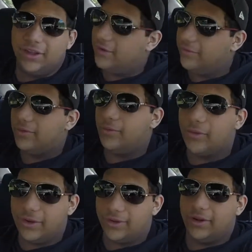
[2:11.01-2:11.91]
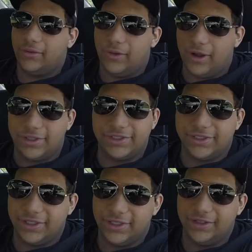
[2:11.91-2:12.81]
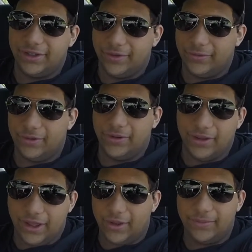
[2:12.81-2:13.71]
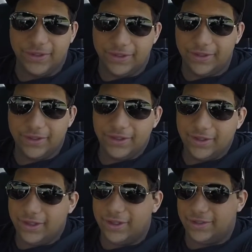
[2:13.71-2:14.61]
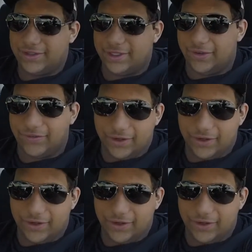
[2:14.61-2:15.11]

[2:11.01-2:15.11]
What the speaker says: Everyone there watched it and they were all happy and stuff.